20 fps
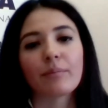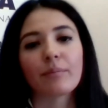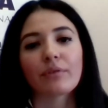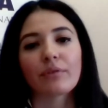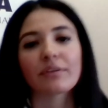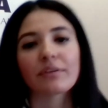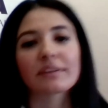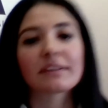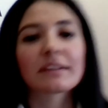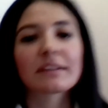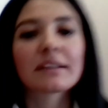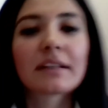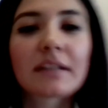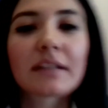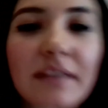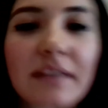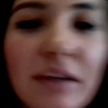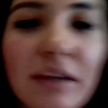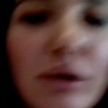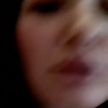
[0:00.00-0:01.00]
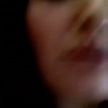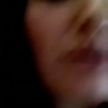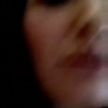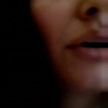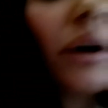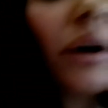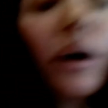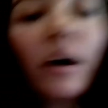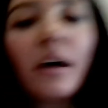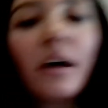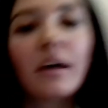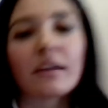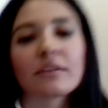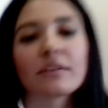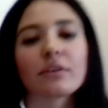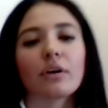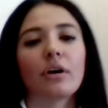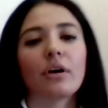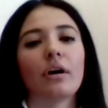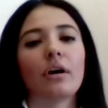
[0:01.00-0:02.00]
perfectly clear. Thank you.
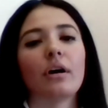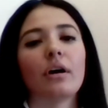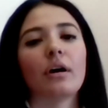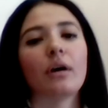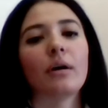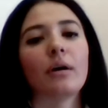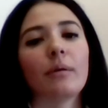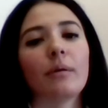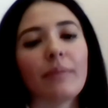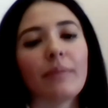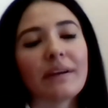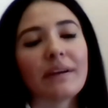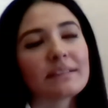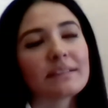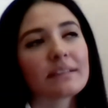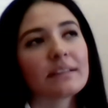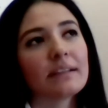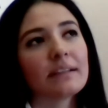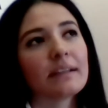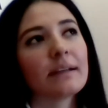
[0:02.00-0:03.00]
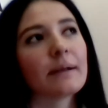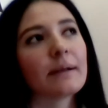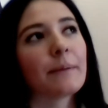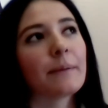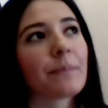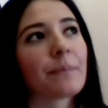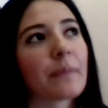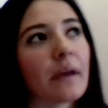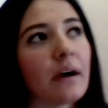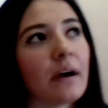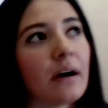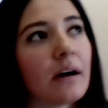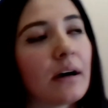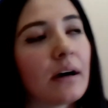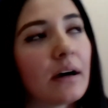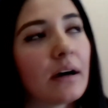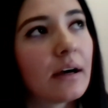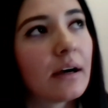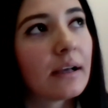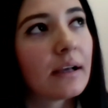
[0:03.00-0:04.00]
So basically, in
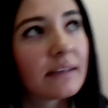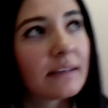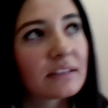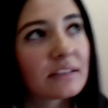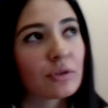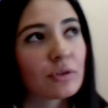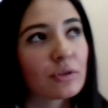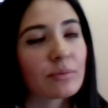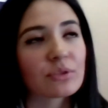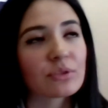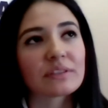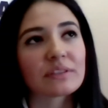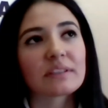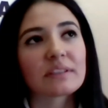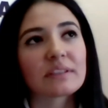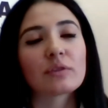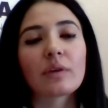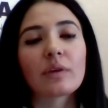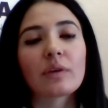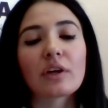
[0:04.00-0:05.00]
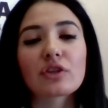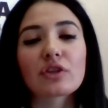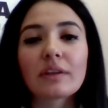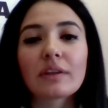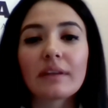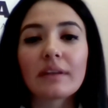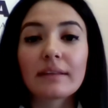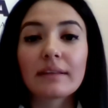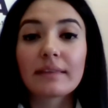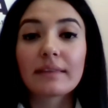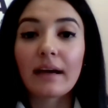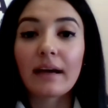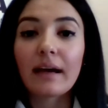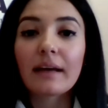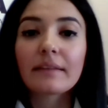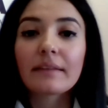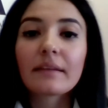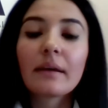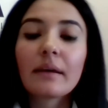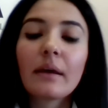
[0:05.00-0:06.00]
Azerbaijan, the situation is
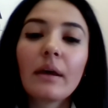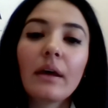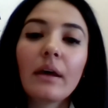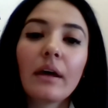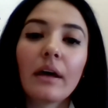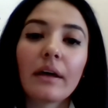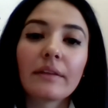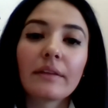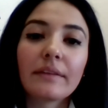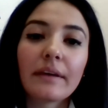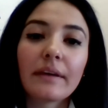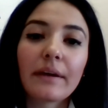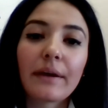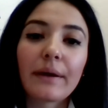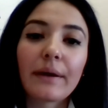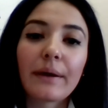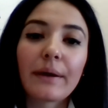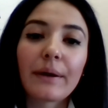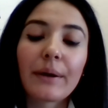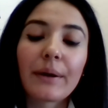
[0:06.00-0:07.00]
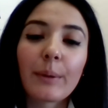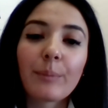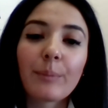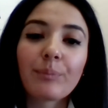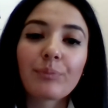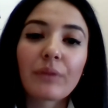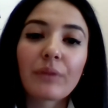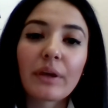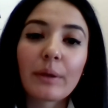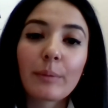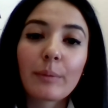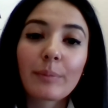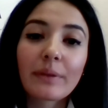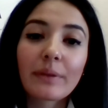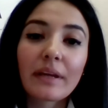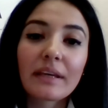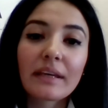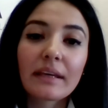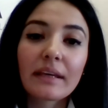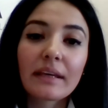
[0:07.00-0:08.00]
that the
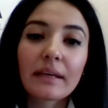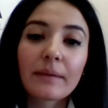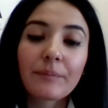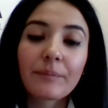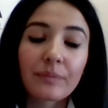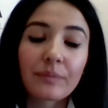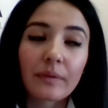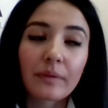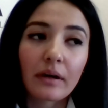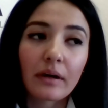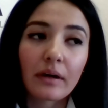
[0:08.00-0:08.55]
employee